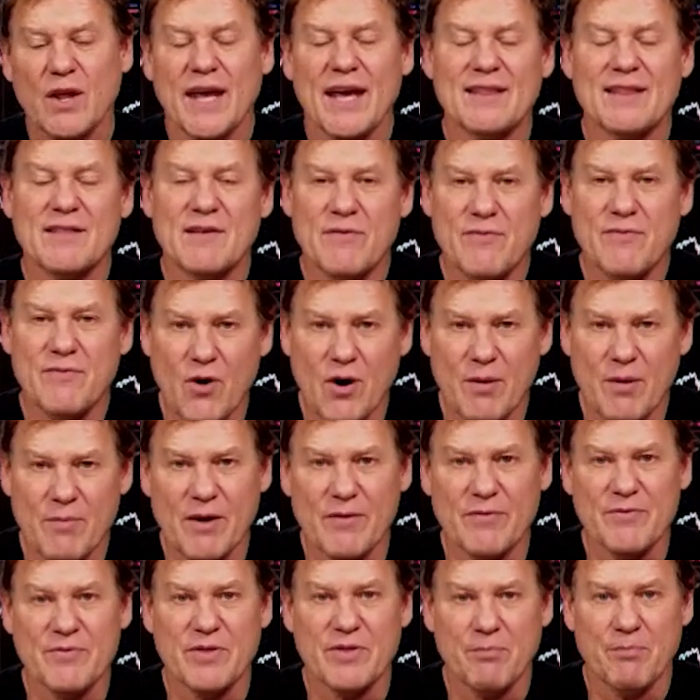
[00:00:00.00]
in the form
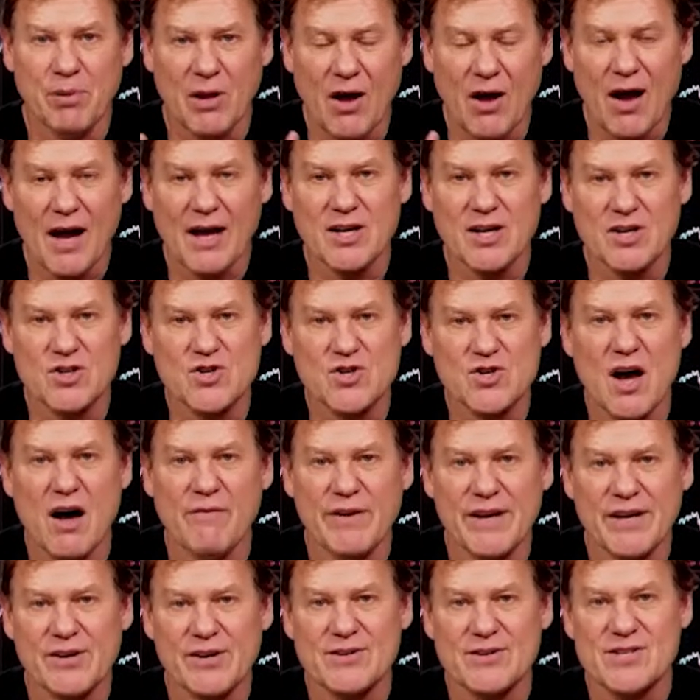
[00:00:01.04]
of the blockage of
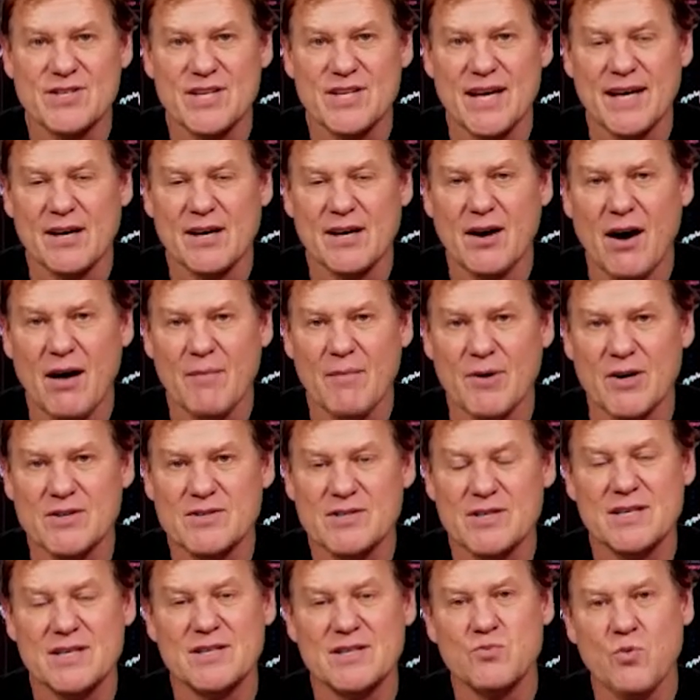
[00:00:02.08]
interstate
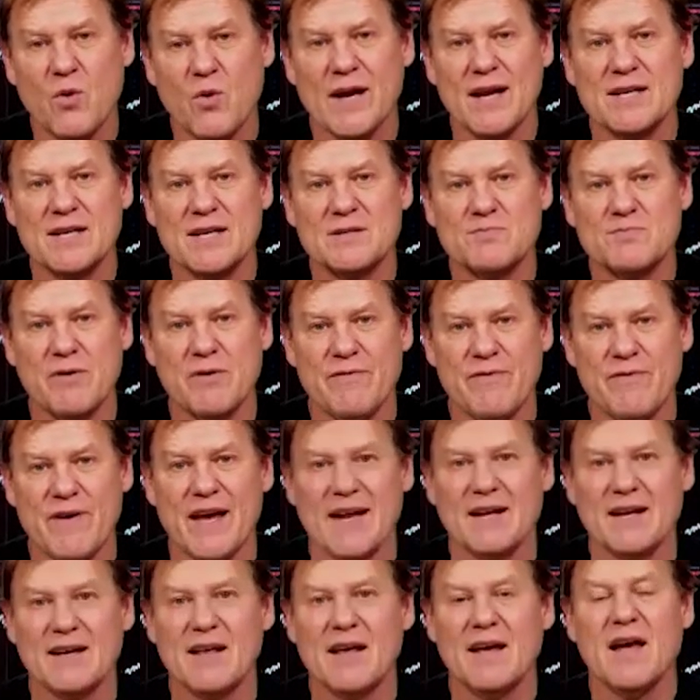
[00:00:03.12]
commerce is what has
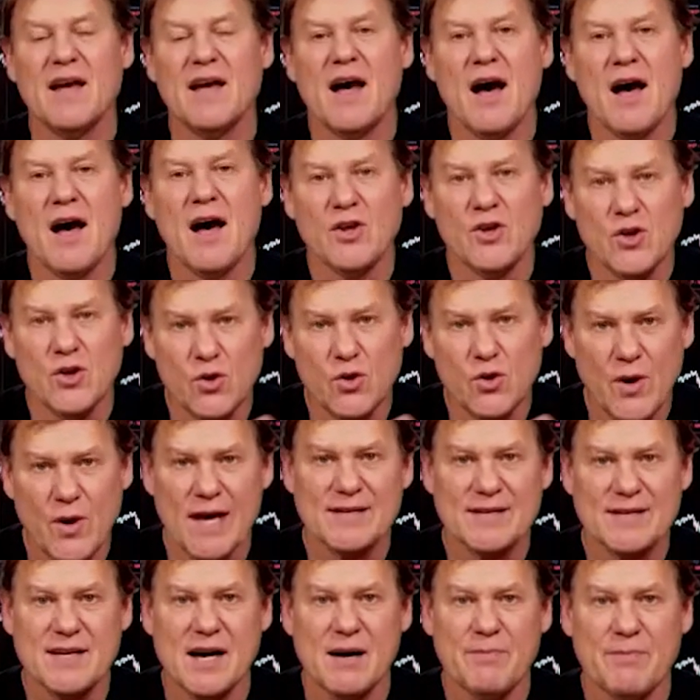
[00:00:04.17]
prevented
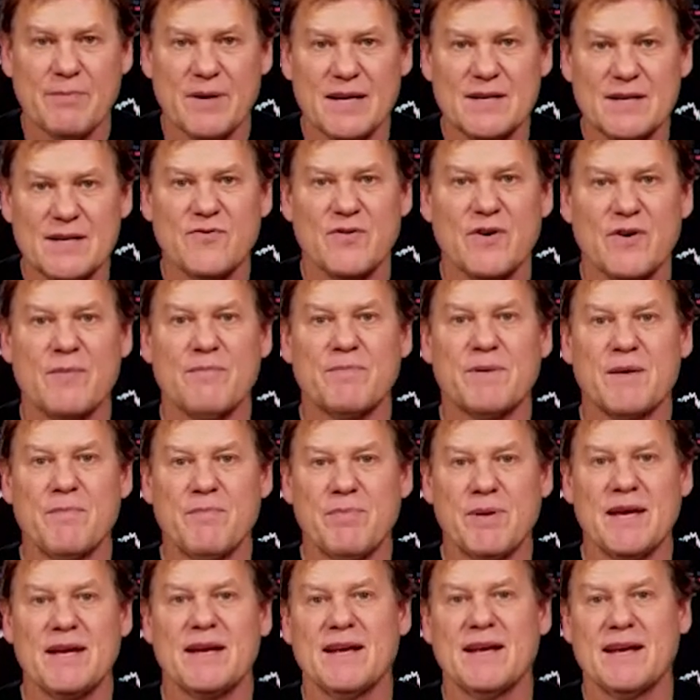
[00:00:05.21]
U.S. companies from
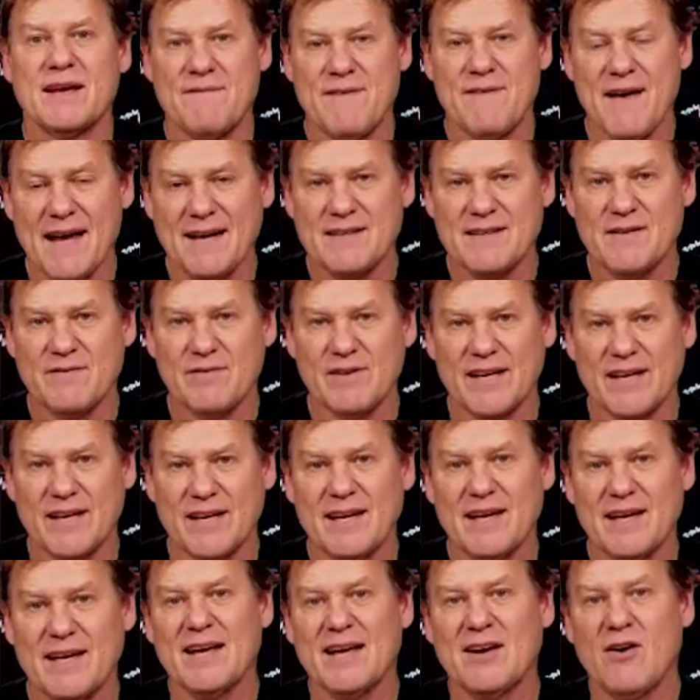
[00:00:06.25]
competing
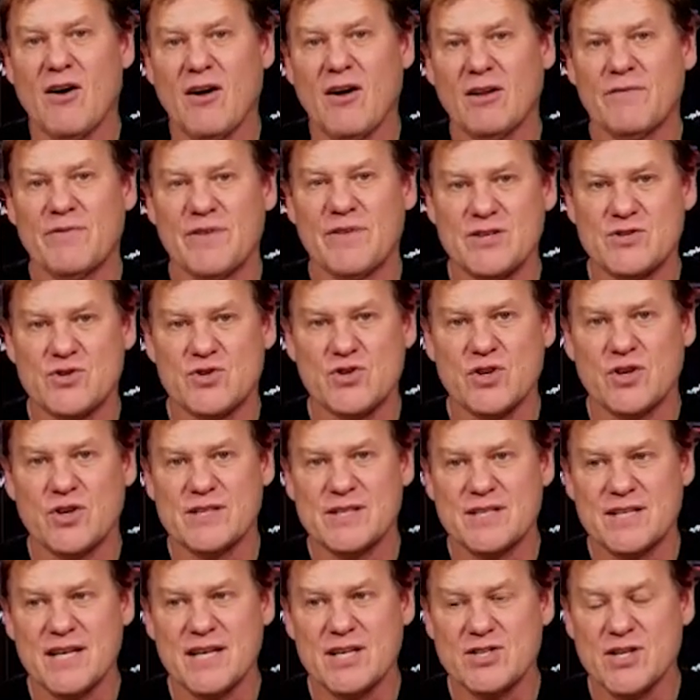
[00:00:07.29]
effectively in all of these
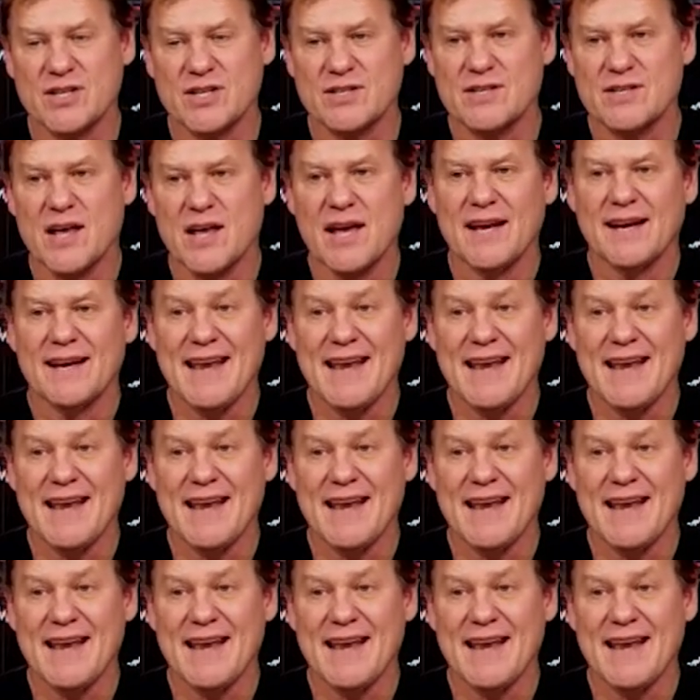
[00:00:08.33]
jurisdictions.